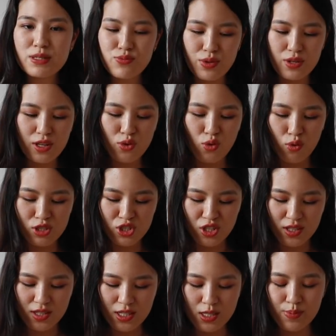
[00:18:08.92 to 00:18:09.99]
is really
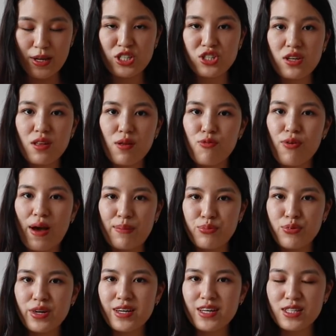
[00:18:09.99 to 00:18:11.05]
gorgeous, especially the
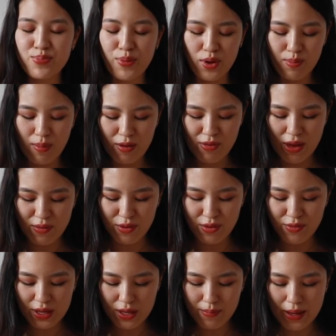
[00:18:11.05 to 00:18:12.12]
fabric. It's probably my
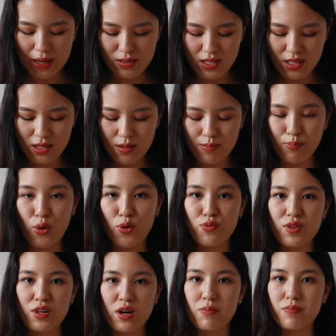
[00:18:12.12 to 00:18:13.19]
favorite thing about it,
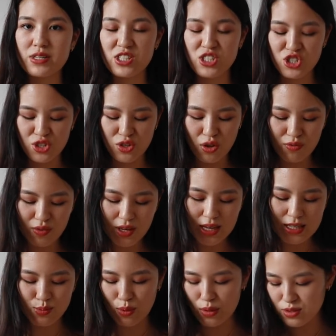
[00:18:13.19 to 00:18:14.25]
both the composition of it
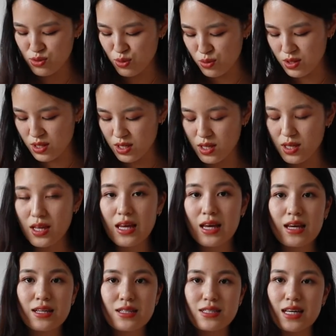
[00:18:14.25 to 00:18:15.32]
as well as all the
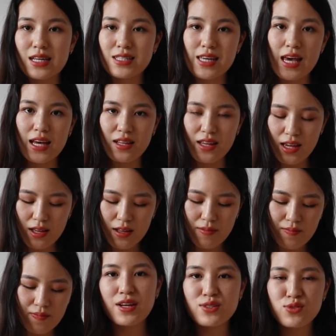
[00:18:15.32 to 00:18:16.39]

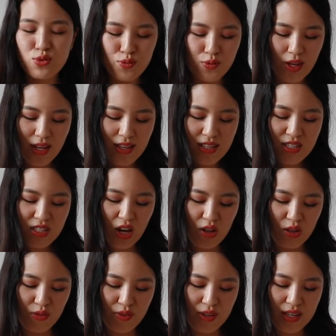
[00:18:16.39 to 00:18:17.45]
detailing. But I do feel like the
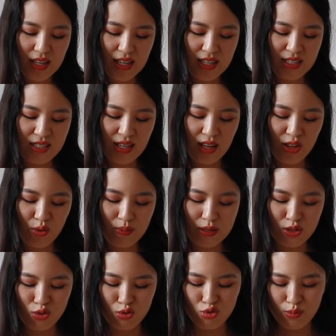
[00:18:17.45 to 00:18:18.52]
style of it is a little
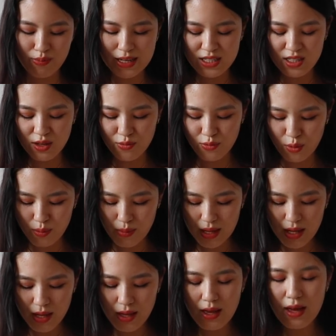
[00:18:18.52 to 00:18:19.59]
bit too dramatic for
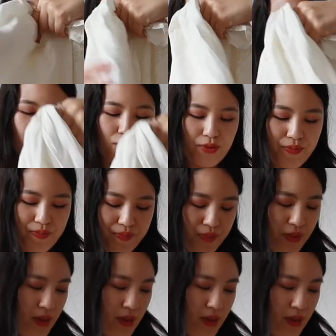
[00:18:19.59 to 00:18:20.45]
me. So